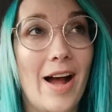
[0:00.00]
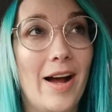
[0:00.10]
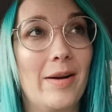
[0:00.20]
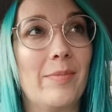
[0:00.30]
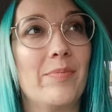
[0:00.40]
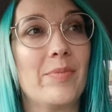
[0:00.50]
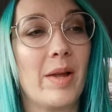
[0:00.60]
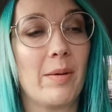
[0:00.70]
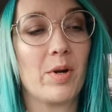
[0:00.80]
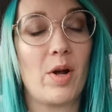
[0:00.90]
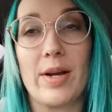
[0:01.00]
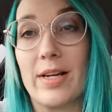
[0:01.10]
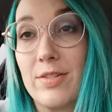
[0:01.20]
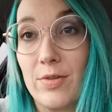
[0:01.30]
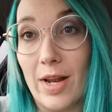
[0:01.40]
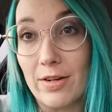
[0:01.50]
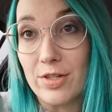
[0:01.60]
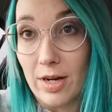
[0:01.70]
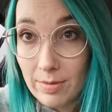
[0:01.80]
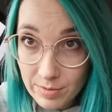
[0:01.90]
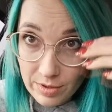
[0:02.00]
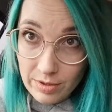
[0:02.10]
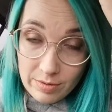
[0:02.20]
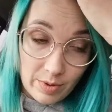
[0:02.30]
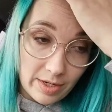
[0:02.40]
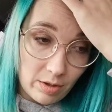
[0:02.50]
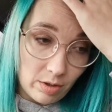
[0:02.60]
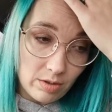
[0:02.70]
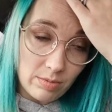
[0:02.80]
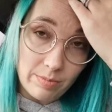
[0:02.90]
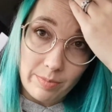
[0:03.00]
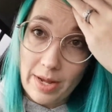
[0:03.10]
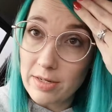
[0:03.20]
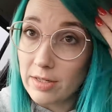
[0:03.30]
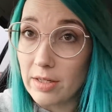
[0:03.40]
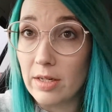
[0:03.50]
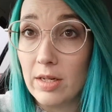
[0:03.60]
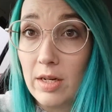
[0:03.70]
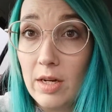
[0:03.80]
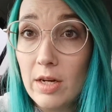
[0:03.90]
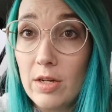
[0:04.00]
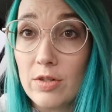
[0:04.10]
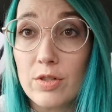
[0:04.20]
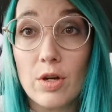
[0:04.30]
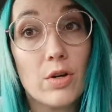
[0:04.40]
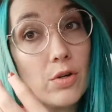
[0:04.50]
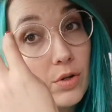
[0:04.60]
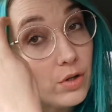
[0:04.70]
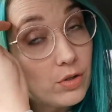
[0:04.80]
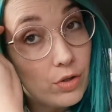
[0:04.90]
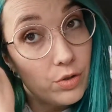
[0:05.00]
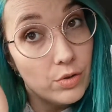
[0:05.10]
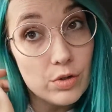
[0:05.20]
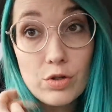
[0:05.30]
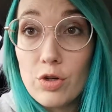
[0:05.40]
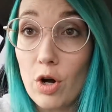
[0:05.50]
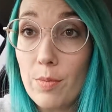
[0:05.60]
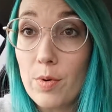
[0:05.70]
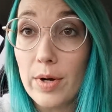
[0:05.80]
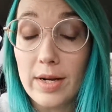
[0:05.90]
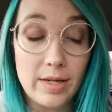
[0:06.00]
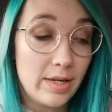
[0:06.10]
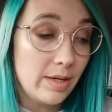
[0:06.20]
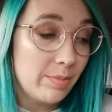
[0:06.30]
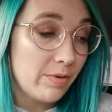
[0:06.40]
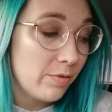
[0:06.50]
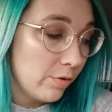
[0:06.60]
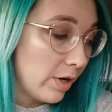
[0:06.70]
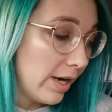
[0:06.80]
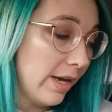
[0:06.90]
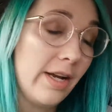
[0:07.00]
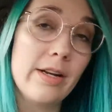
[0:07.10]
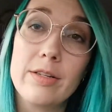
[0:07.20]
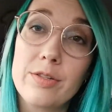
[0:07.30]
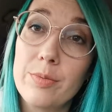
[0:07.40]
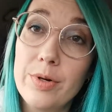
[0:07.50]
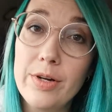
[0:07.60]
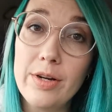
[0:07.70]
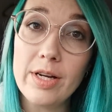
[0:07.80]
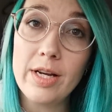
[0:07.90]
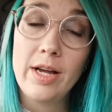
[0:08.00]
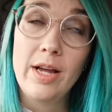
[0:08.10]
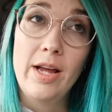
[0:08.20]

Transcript: No, I'm not going until lunchtime, so 1 o'clock. I'm about to just go to the shop quickly before I head into work,